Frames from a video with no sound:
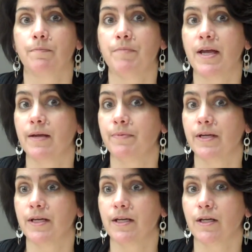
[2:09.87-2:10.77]

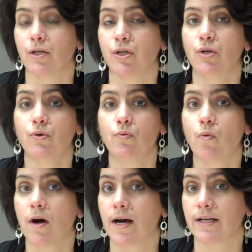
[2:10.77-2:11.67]
Maybe you
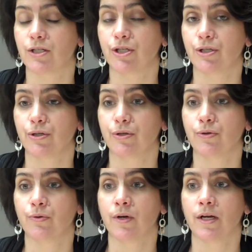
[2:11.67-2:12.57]
want
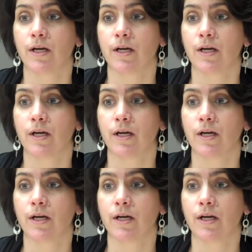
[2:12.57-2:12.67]
to